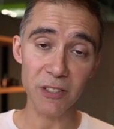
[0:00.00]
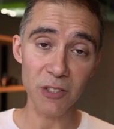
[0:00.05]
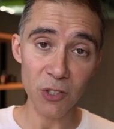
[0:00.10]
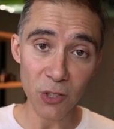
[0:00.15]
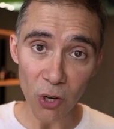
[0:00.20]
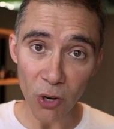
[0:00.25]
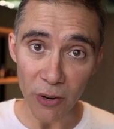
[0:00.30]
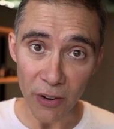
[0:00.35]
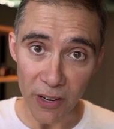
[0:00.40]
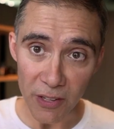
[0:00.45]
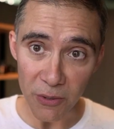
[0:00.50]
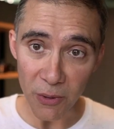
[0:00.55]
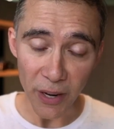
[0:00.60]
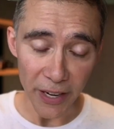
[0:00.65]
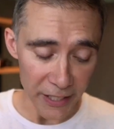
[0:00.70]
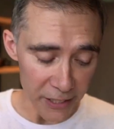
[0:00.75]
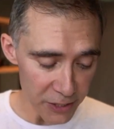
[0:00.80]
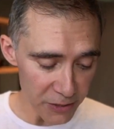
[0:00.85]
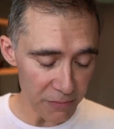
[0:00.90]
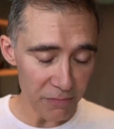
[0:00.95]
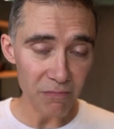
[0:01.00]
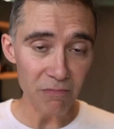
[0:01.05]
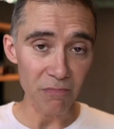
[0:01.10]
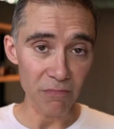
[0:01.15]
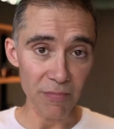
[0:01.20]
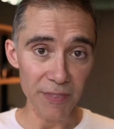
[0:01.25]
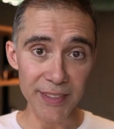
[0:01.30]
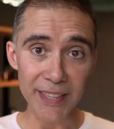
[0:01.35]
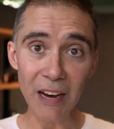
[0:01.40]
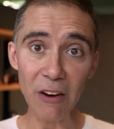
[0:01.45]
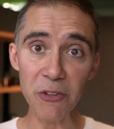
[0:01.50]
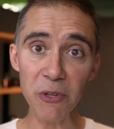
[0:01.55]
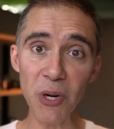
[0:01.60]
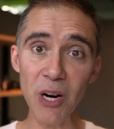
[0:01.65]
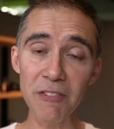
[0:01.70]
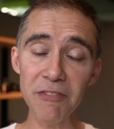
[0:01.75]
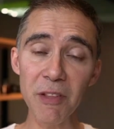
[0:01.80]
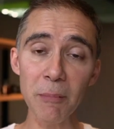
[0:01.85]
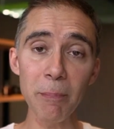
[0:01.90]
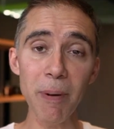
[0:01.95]
Congratulations. Now you
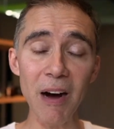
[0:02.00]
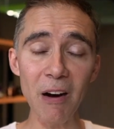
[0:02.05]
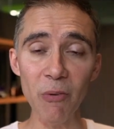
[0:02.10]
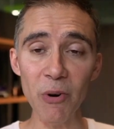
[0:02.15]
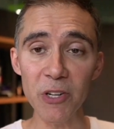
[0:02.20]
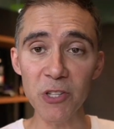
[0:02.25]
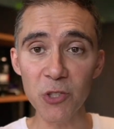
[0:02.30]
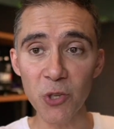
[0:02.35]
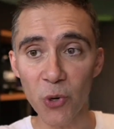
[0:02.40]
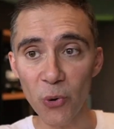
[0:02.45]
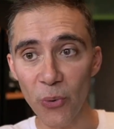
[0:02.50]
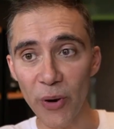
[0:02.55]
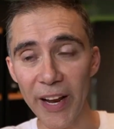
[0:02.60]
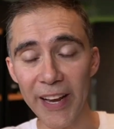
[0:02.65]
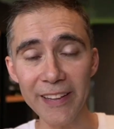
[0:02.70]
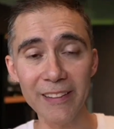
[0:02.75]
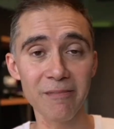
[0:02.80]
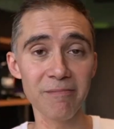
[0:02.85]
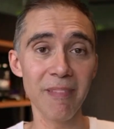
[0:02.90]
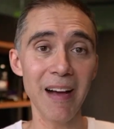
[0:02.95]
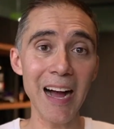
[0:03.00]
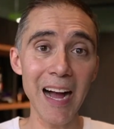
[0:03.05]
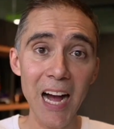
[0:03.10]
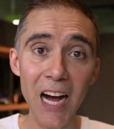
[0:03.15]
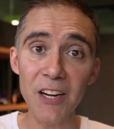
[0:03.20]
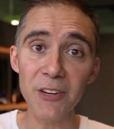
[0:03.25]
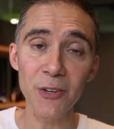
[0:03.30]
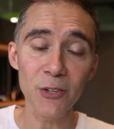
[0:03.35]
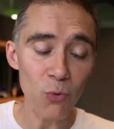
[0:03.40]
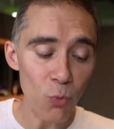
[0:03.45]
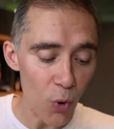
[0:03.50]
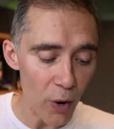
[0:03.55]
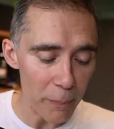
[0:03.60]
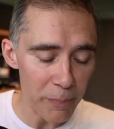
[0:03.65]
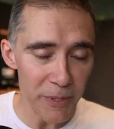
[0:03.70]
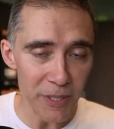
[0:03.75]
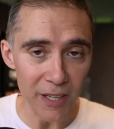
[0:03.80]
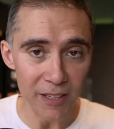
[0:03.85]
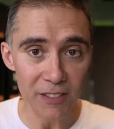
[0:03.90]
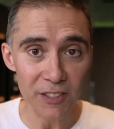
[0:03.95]
have the power to create 100
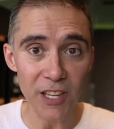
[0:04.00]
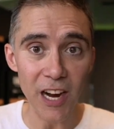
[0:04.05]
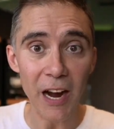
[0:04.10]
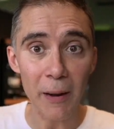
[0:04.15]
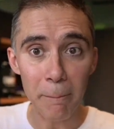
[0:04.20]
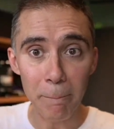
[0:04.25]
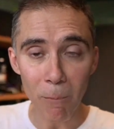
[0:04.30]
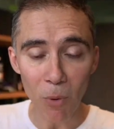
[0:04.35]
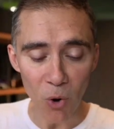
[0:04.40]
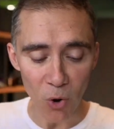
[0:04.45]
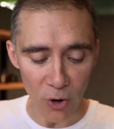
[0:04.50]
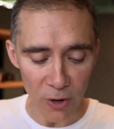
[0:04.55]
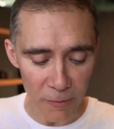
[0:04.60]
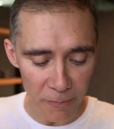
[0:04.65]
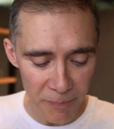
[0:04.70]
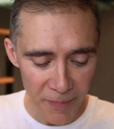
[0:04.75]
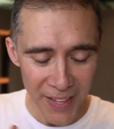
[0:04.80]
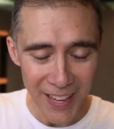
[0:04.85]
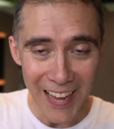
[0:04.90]
websites and more,